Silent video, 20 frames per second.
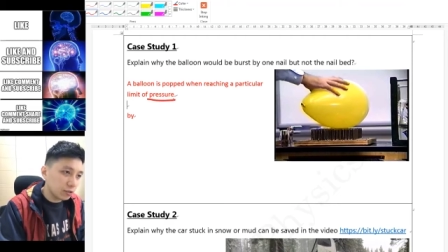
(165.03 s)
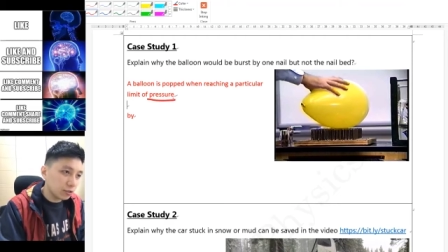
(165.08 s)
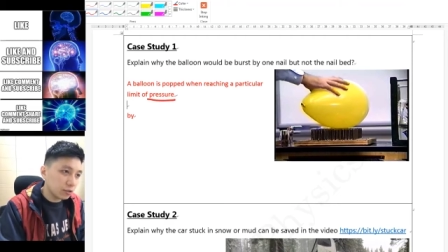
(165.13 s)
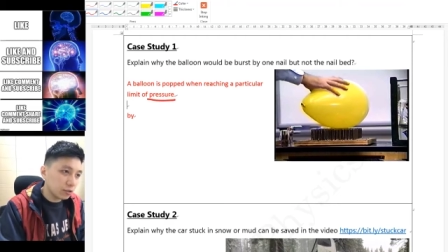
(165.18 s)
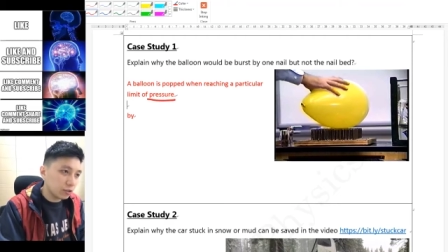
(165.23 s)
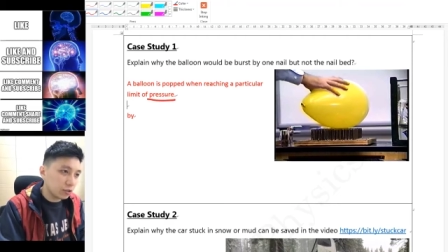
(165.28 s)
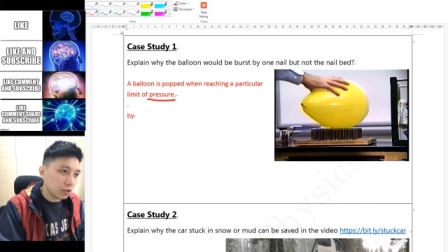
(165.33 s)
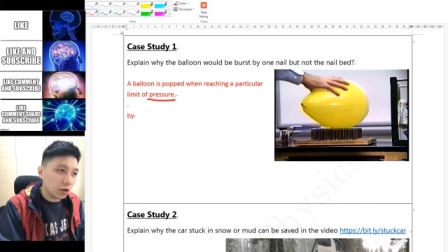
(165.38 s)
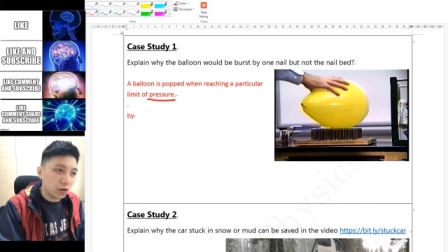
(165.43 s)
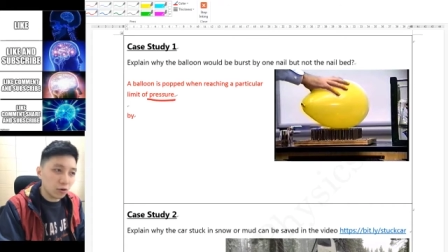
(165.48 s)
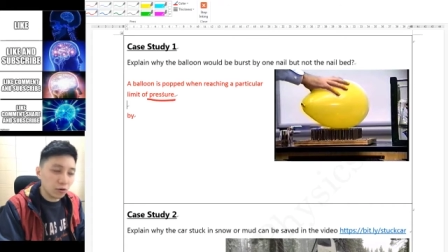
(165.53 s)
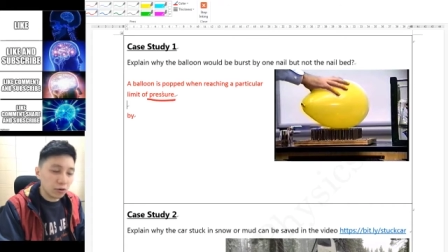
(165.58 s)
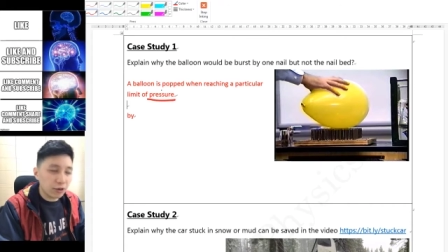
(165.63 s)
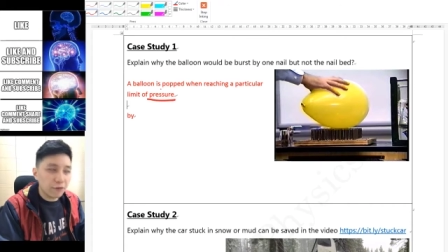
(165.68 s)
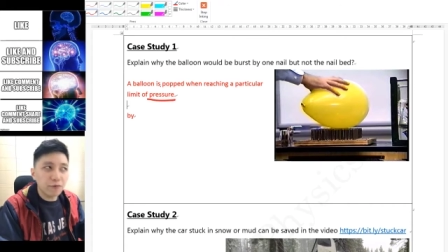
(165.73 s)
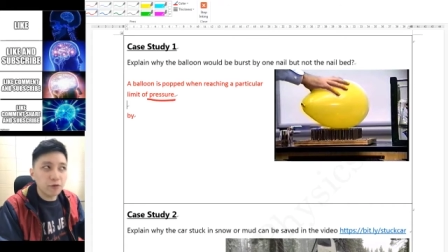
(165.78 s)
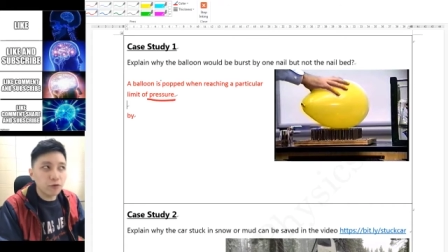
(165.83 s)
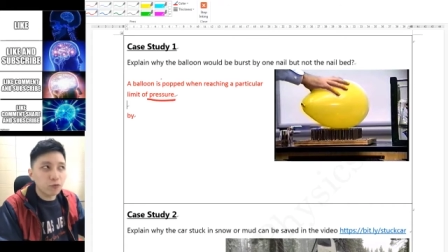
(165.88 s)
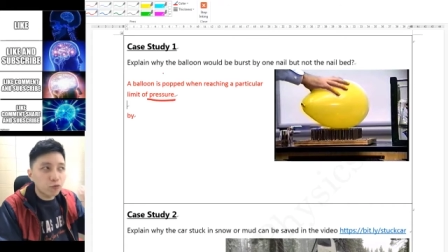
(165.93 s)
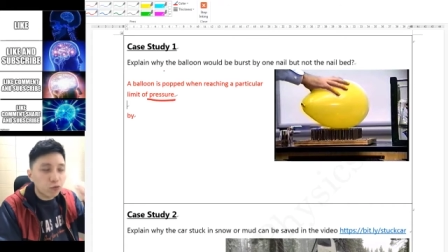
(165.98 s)
So
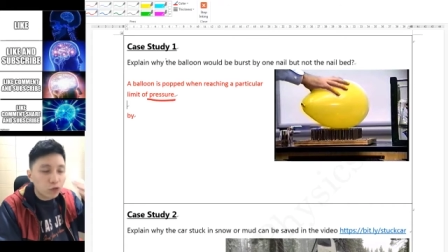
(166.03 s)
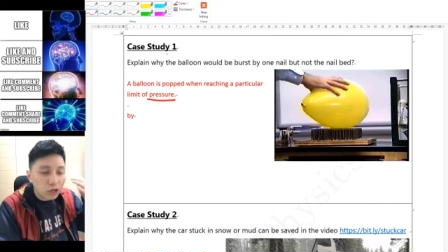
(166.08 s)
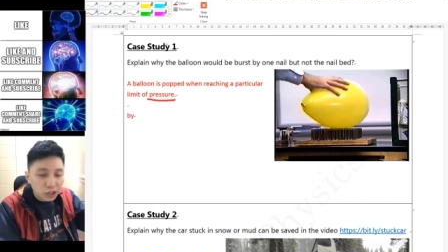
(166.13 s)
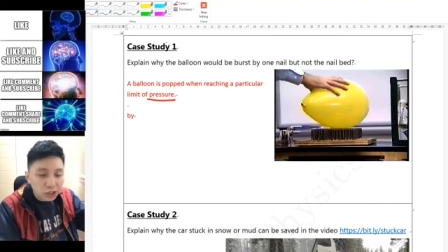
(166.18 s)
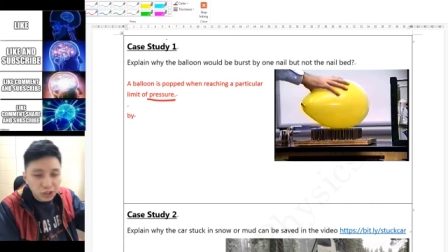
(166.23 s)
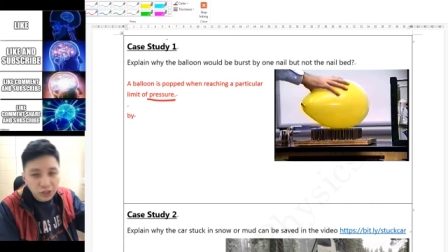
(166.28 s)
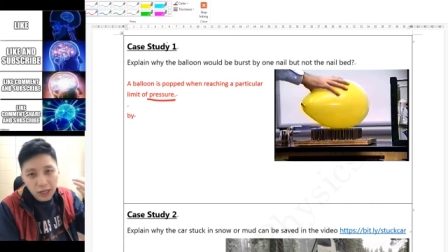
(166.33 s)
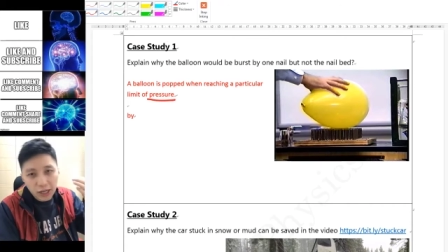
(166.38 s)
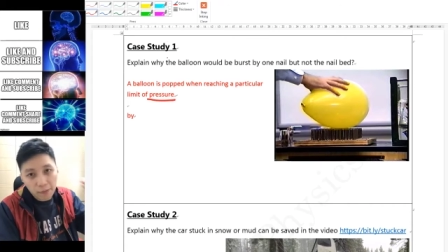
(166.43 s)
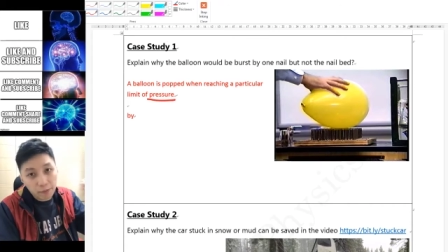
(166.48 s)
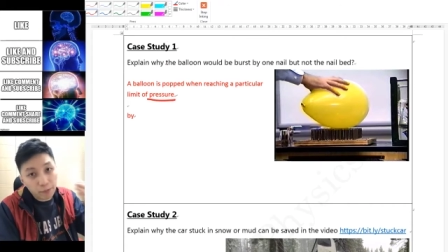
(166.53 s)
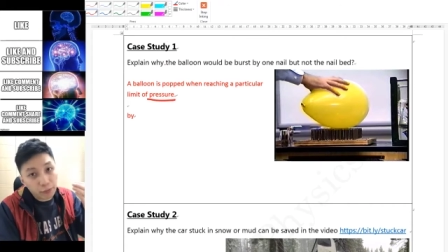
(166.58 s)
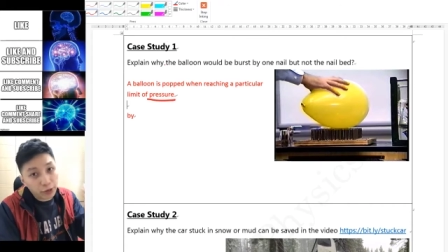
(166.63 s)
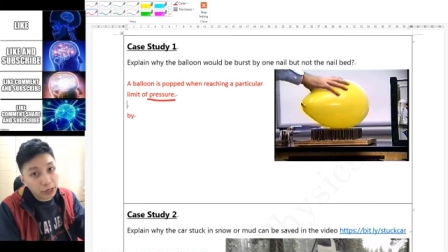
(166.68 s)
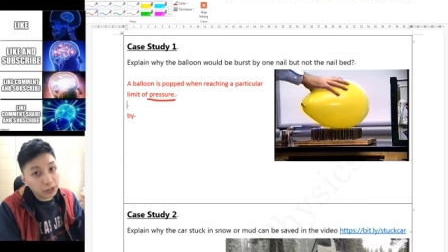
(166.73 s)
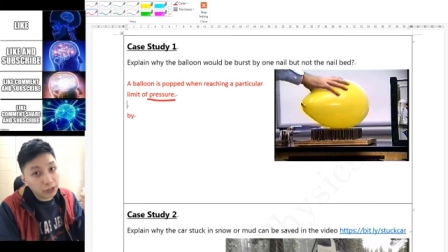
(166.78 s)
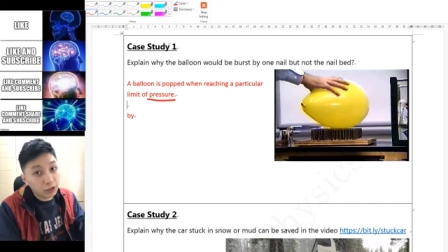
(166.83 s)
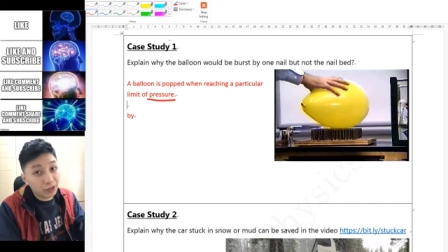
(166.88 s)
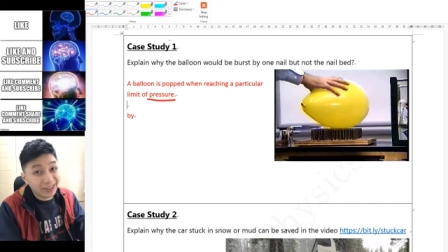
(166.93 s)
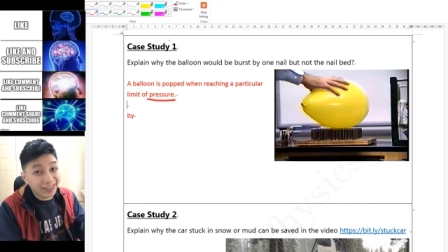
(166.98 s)
if you reach that
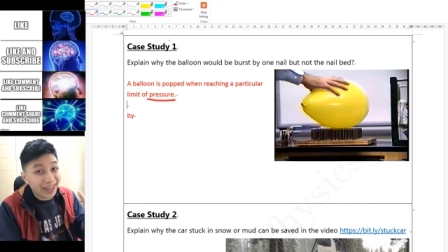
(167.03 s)
pressure,